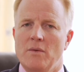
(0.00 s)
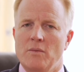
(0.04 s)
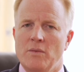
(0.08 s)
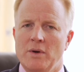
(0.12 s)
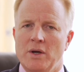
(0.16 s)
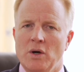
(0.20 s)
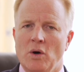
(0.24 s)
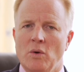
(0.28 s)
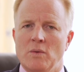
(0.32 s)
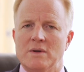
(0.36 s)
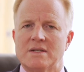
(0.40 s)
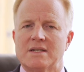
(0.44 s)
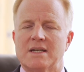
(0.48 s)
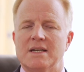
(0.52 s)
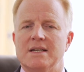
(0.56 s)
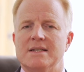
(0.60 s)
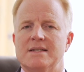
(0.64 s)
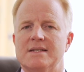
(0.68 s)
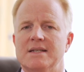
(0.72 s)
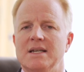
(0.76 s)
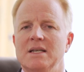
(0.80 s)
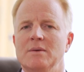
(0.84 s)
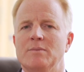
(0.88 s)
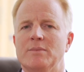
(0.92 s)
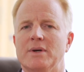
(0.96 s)
We always
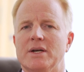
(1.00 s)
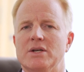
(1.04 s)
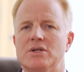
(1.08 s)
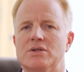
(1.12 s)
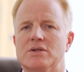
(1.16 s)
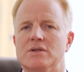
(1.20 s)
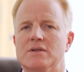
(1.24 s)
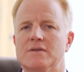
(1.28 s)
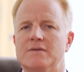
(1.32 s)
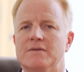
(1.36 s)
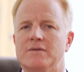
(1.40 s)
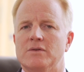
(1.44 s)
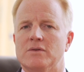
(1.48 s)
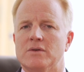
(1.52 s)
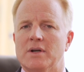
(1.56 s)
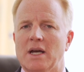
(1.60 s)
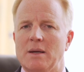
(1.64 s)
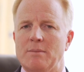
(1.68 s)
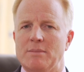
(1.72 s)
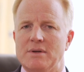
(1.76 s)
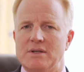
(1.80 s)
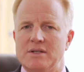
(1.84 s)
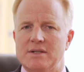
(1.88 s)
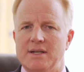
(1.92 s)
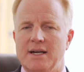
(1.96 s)
consent patients for
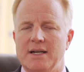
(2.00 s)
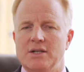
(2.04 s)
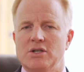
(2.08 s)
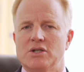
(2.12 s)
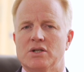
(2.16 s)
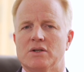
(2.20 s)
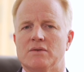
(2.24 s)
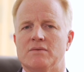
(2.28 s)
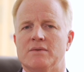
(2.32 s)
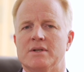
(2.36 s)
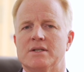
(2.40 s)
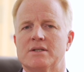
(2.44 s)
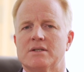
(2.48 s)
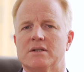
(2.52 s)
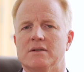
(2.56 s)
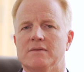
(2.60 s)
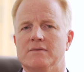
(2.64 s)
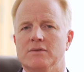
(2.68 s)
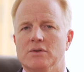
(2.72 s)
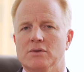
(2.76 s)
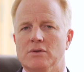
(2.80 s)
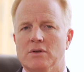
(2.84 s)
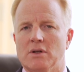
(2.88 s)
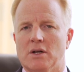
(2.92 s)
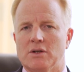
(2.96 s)
a potential risk
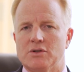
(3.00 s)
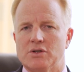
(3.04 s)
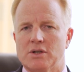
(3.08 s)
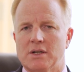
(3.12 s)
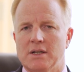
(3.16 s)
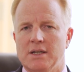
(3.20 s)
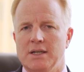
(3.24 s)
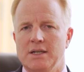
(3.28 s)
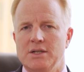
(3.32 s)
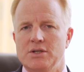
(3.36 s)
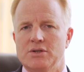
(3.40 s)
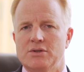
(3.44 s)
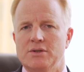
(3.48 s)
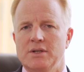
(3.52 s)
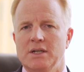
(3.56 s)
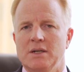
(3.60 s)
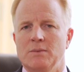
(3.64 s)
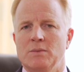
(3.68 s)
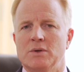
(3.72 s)
of neurological injury,